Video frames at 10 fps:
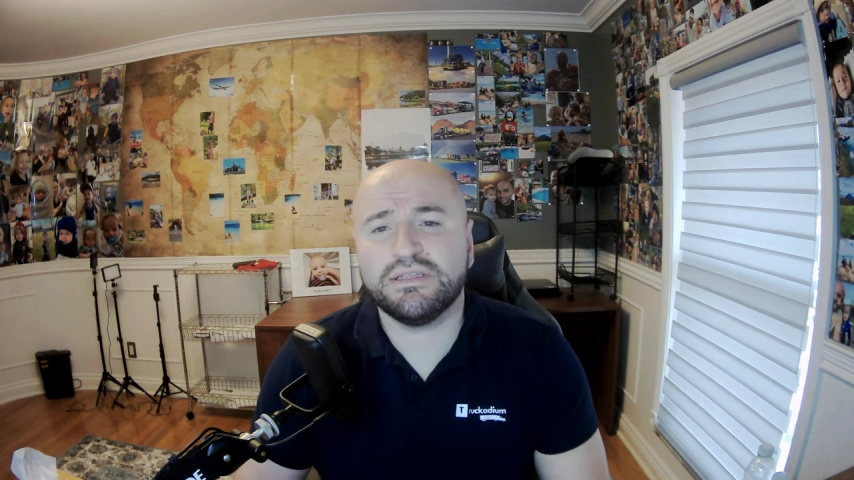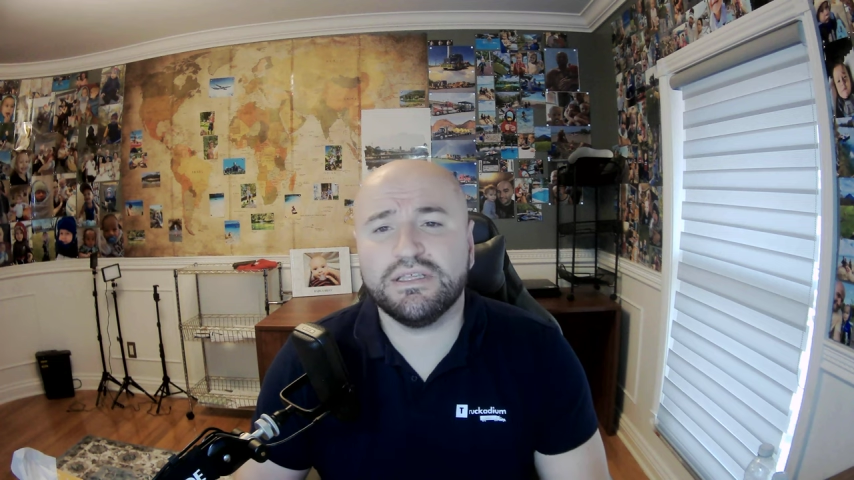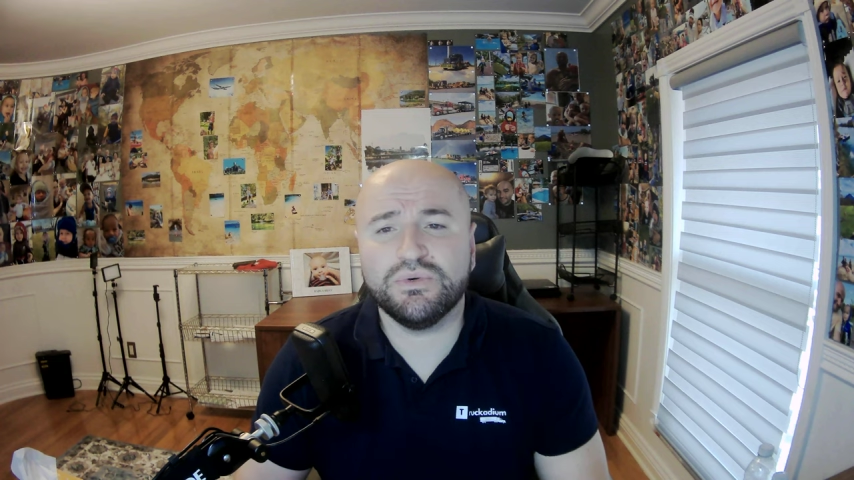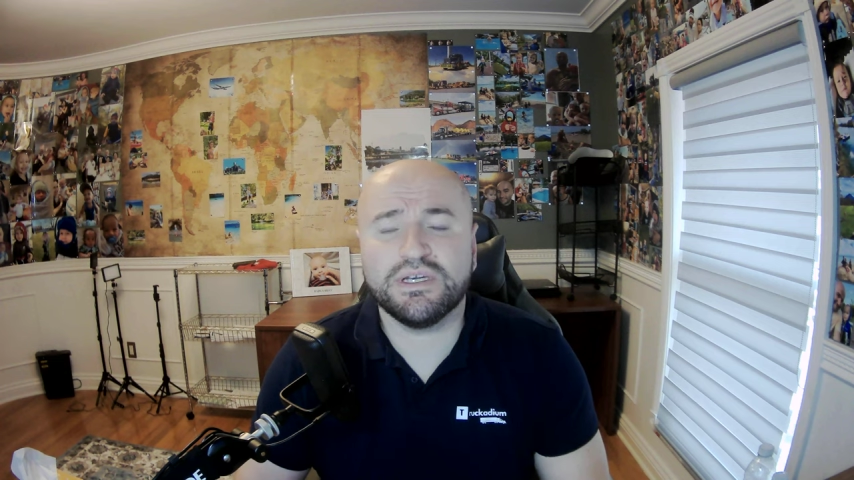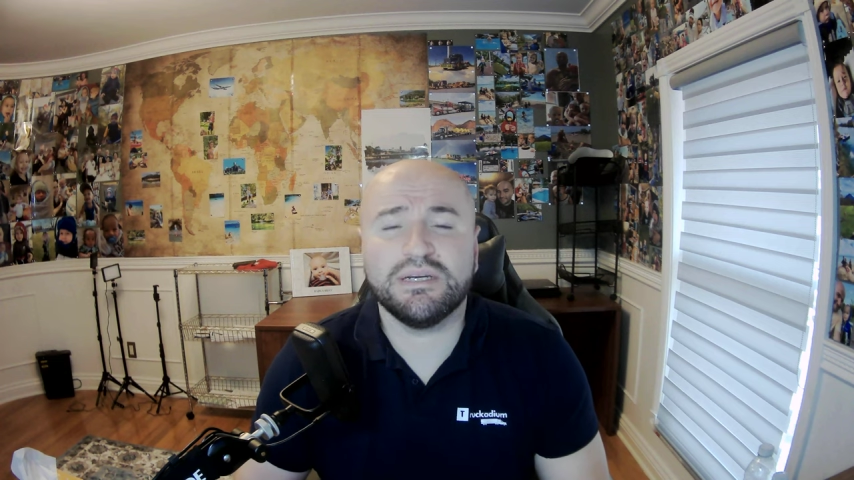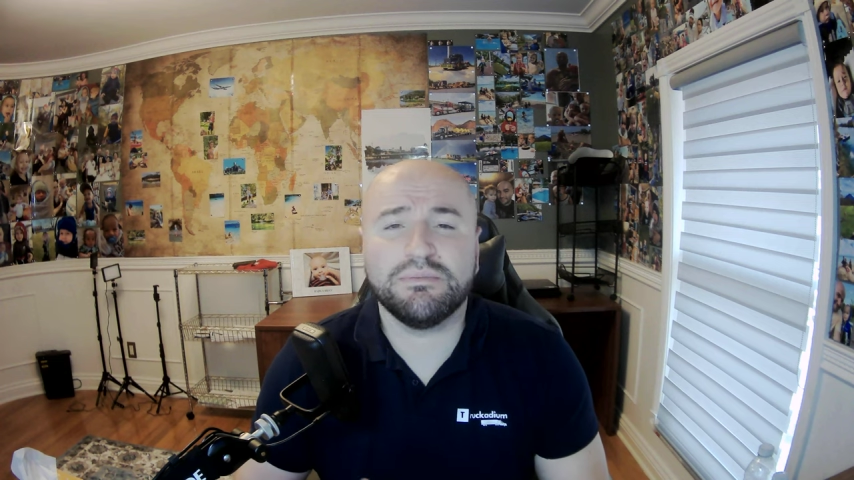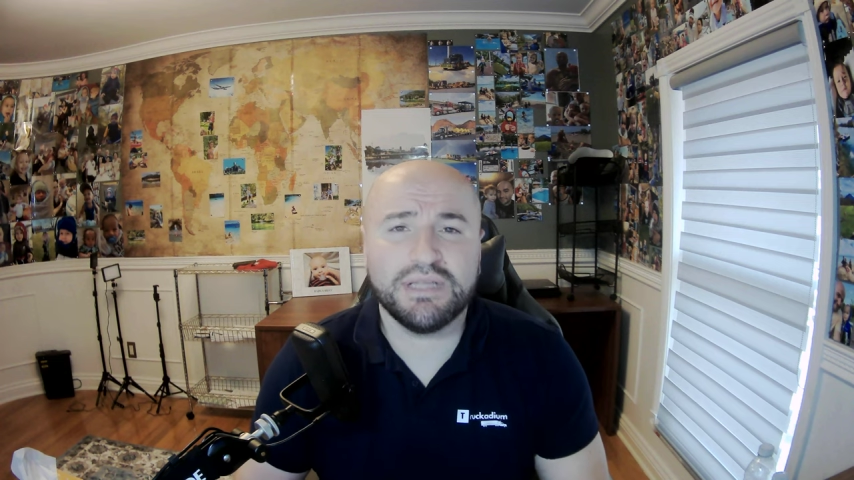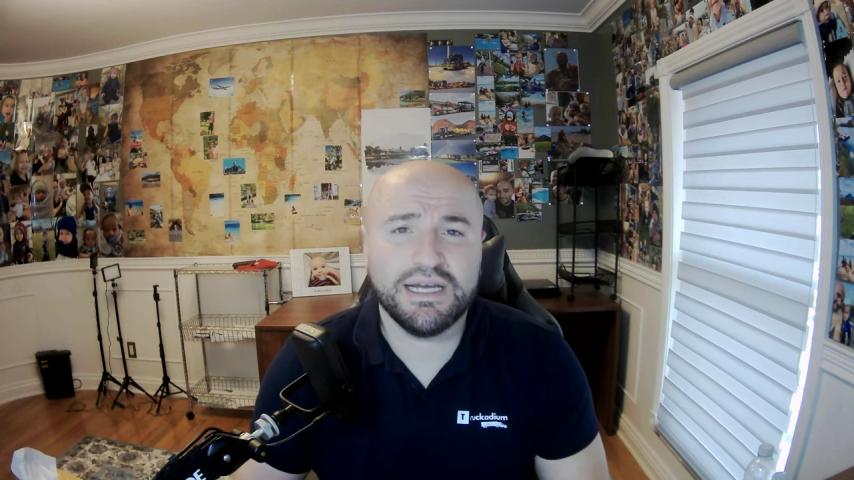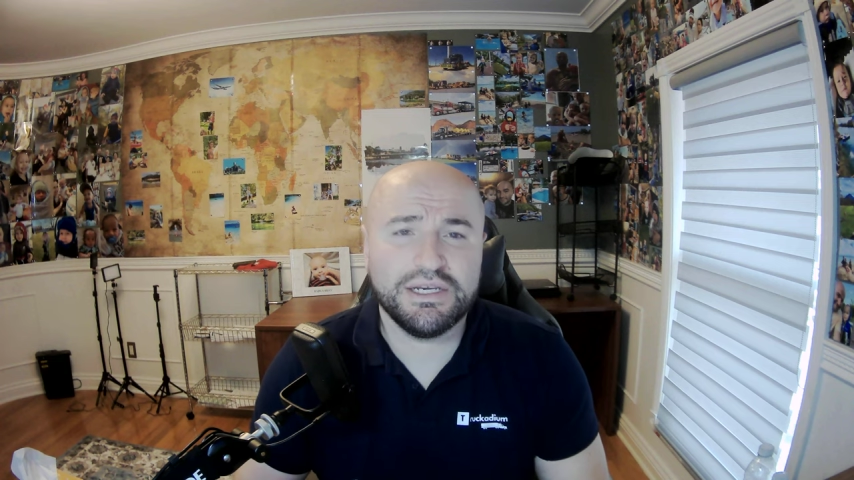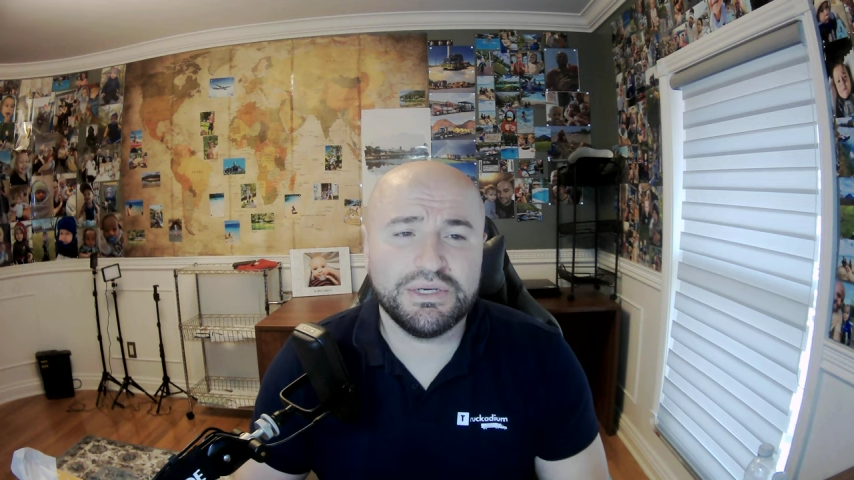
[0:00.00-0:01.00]
that you can
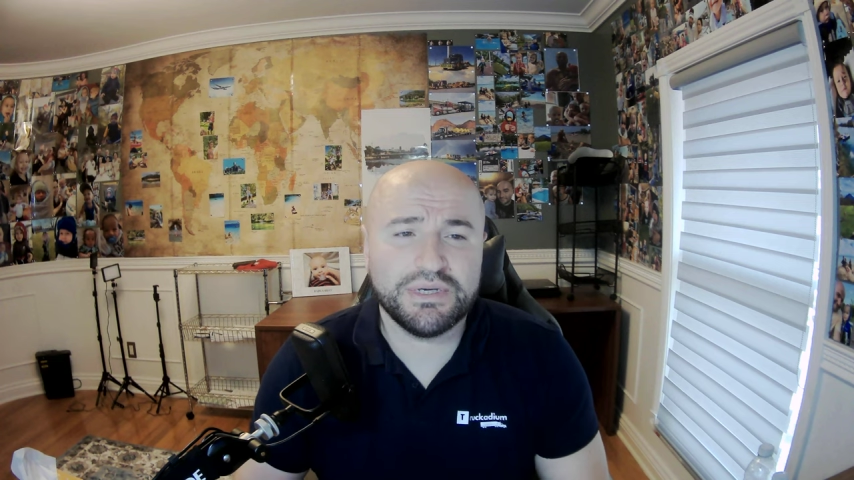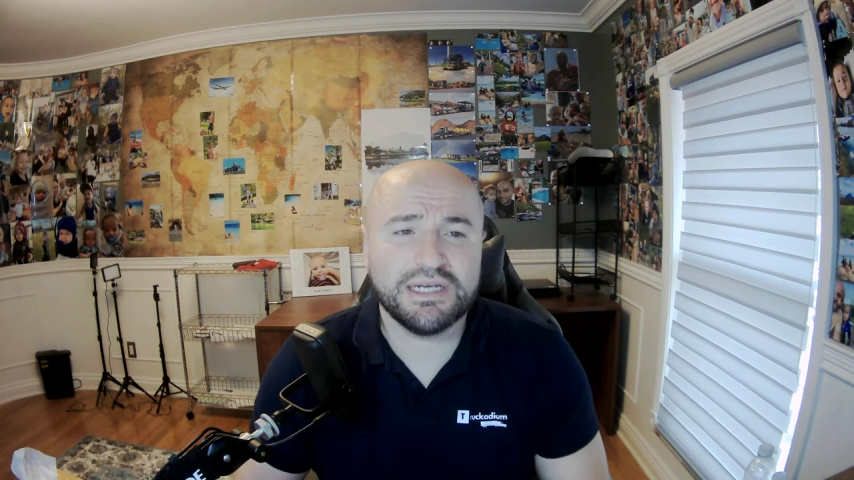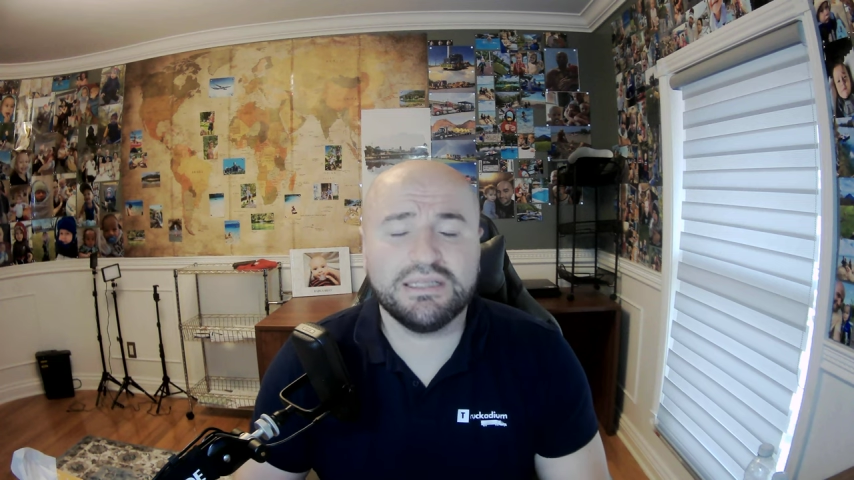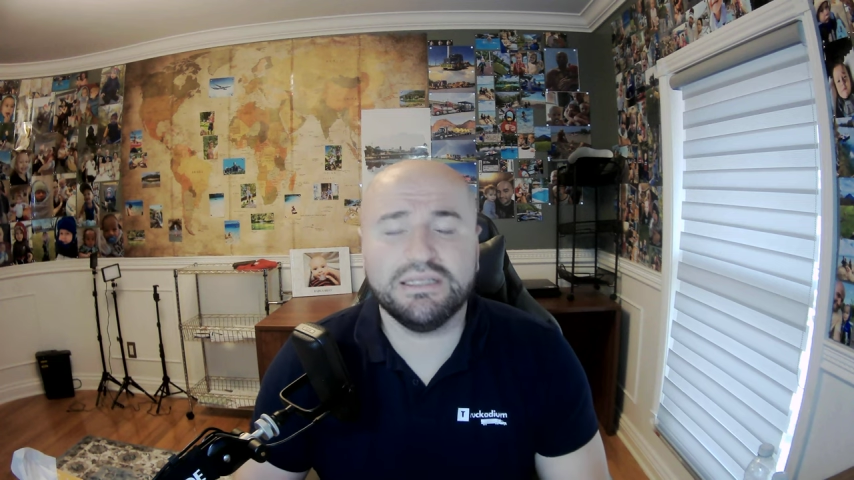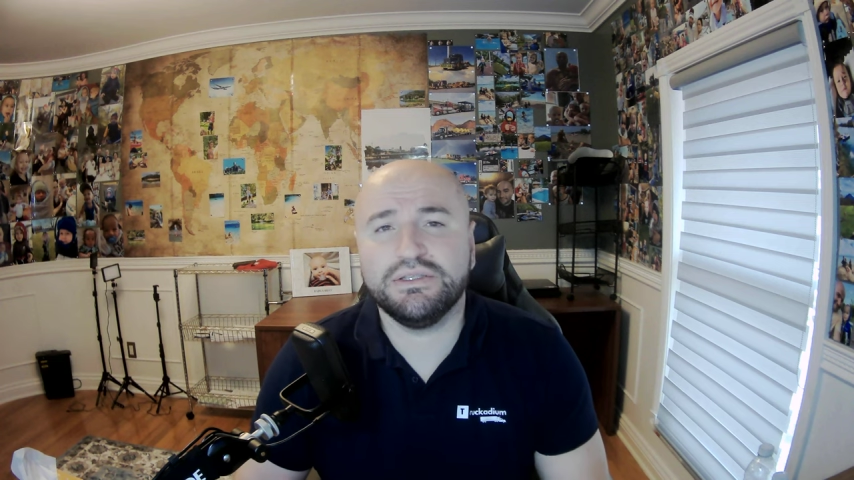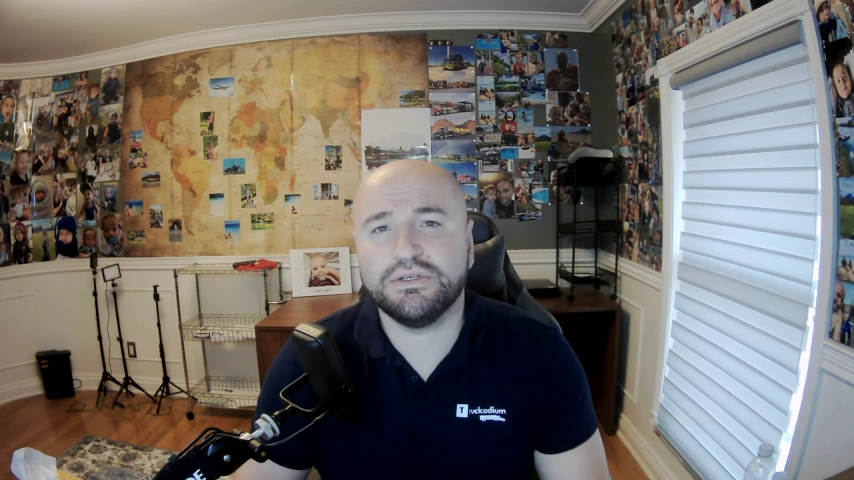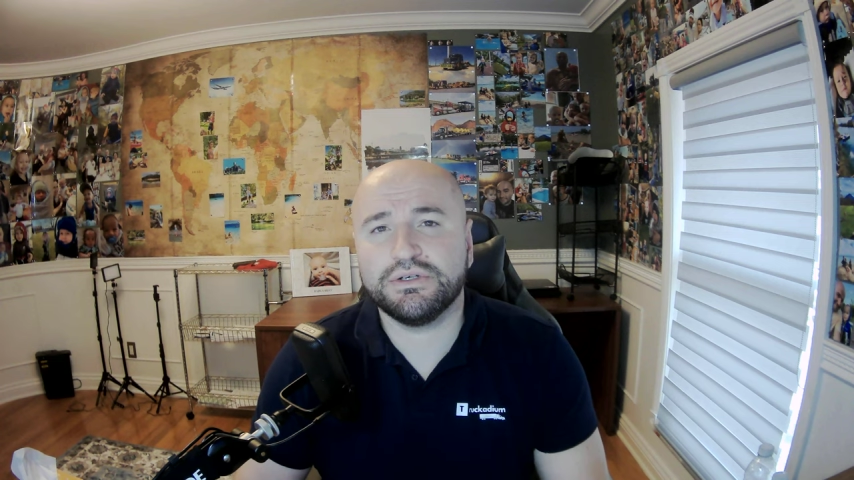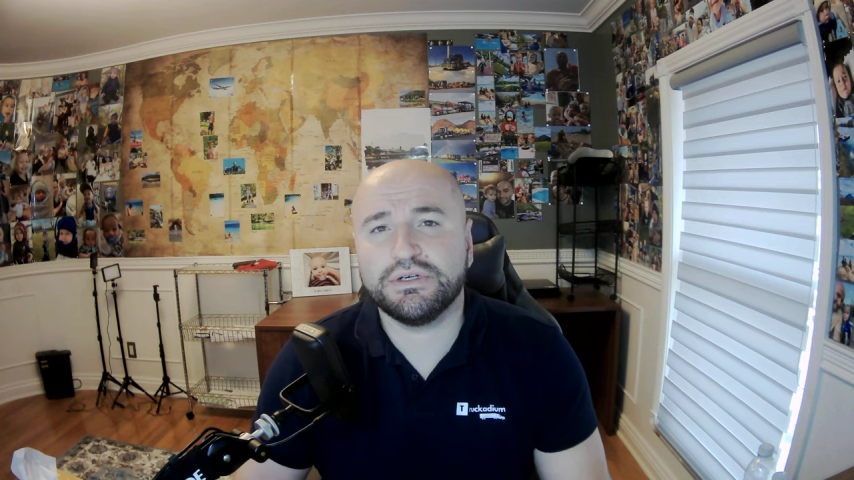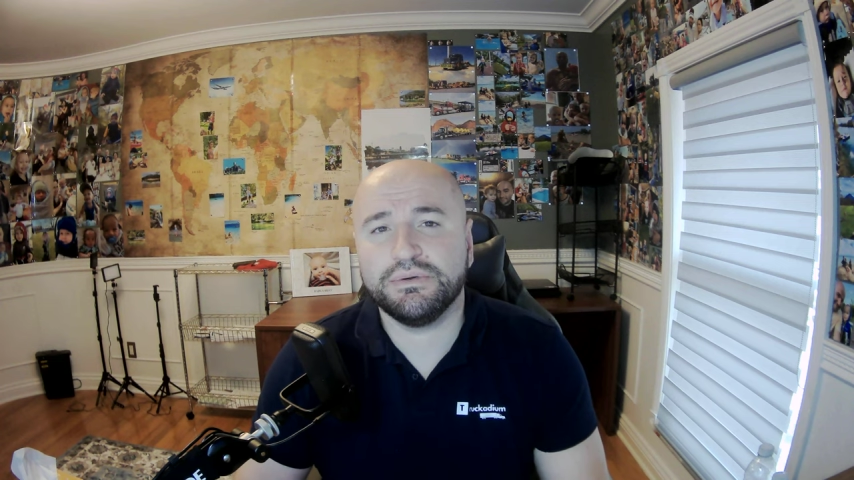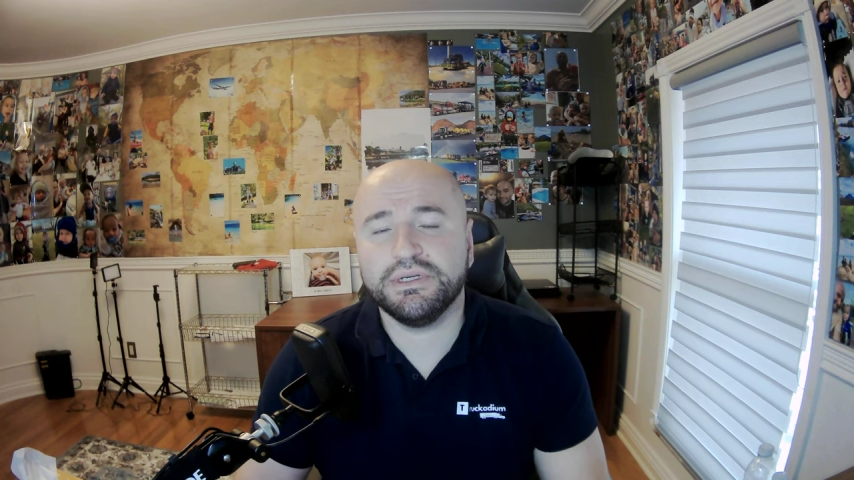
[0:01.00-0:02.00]
apply directly to
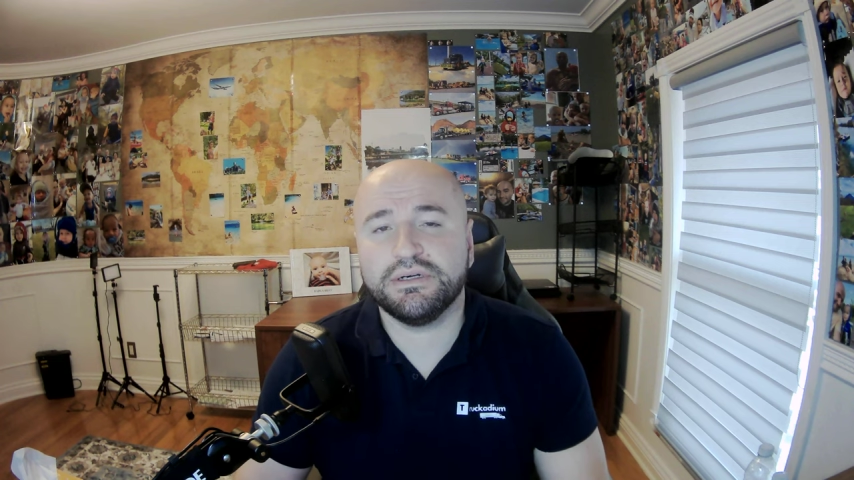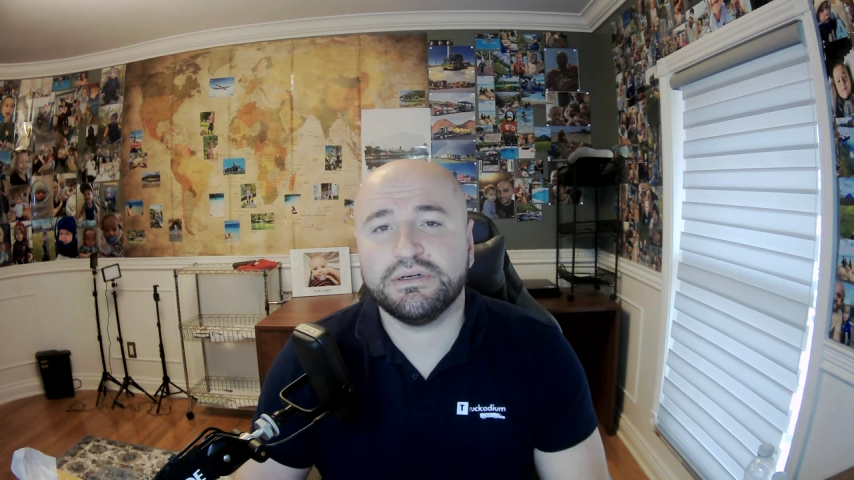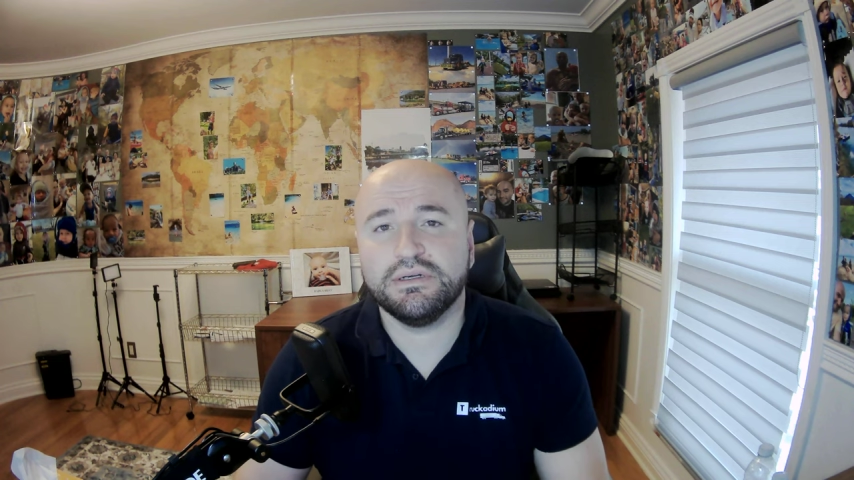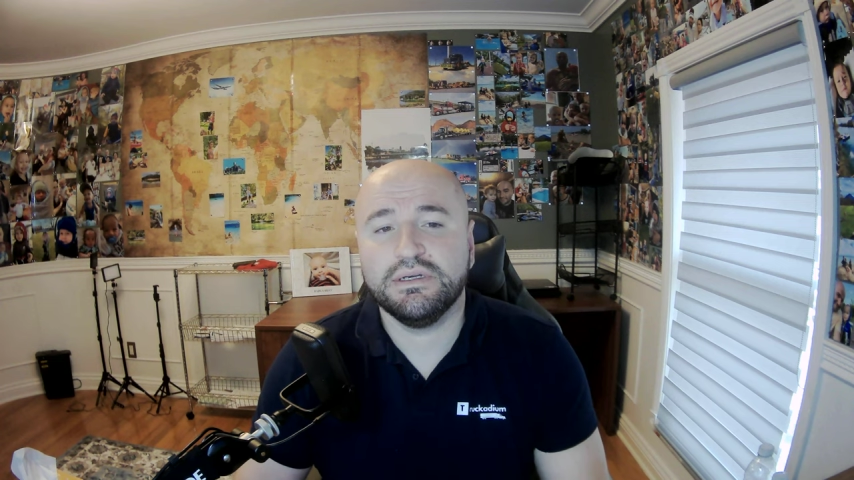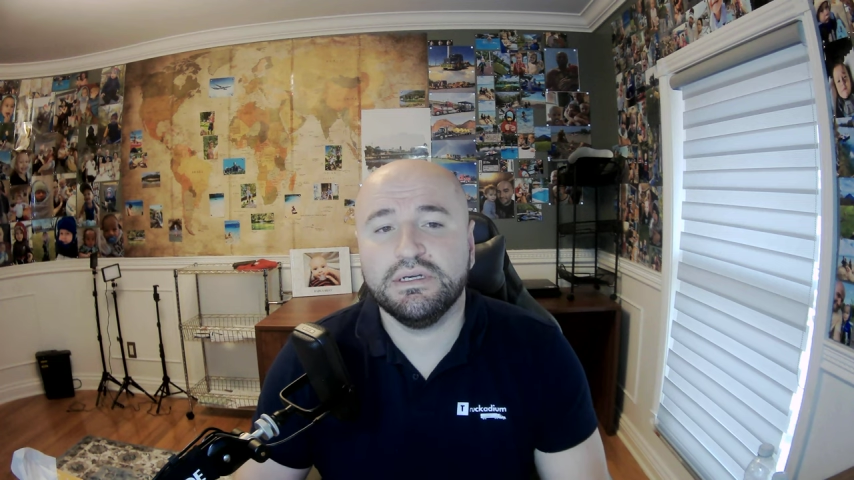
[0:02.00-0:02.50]
your career.